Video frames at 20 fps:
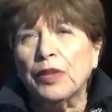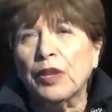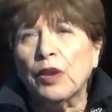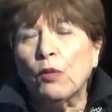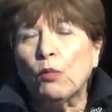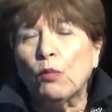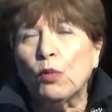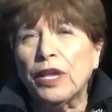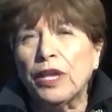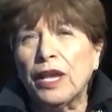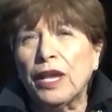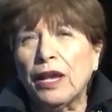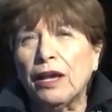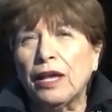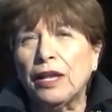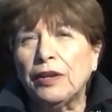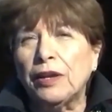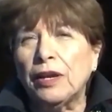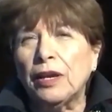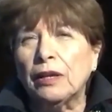we
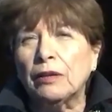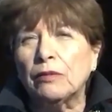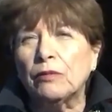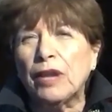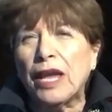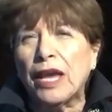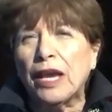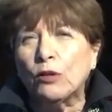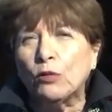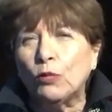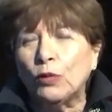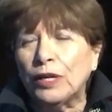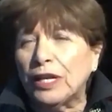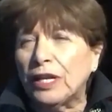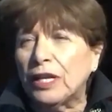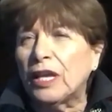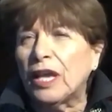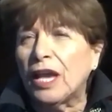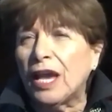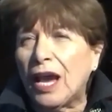had an equity
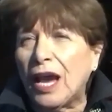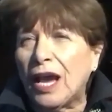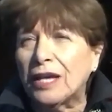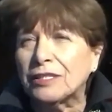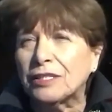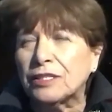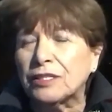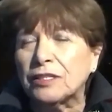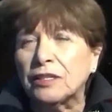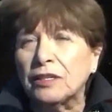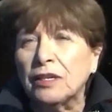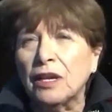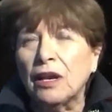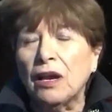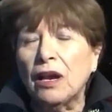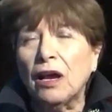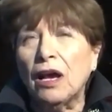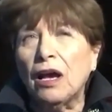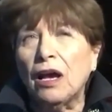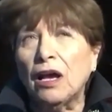cast
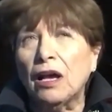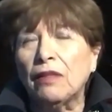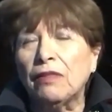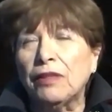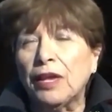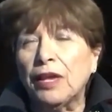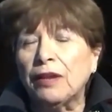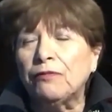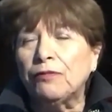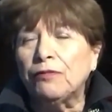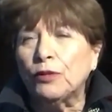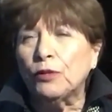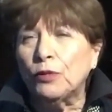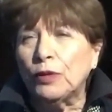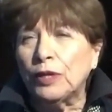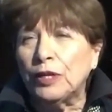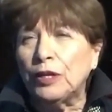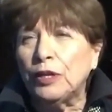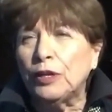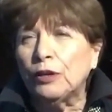that flew
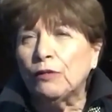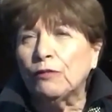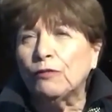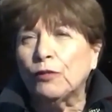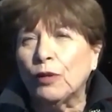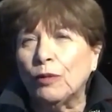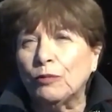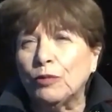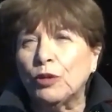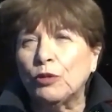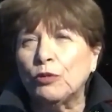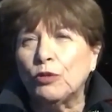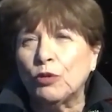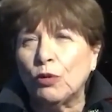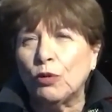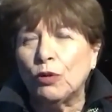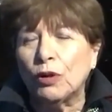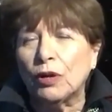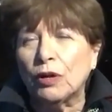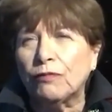in here from New
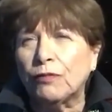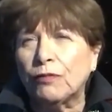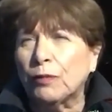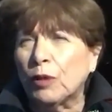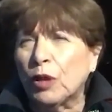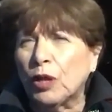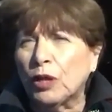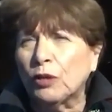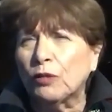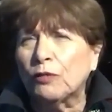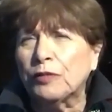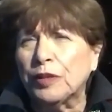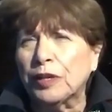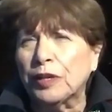York, from all over the